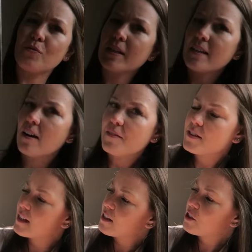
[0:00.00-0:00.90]
really like the
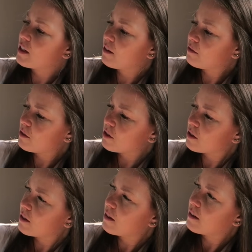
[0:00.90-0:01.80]
seashells.
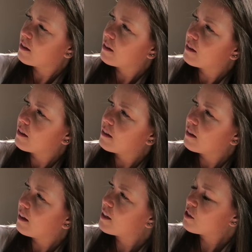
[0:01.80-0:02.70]

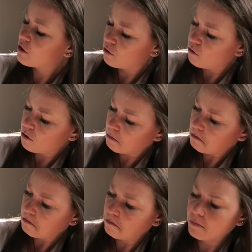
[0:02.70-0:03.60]
I just thought,
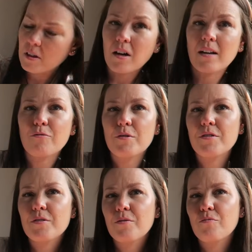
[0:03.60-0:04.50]
kind of with
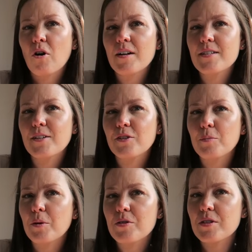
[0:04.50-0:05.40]
the writing on the
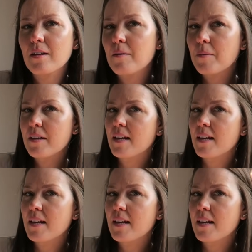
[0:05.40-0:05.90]
bottom, and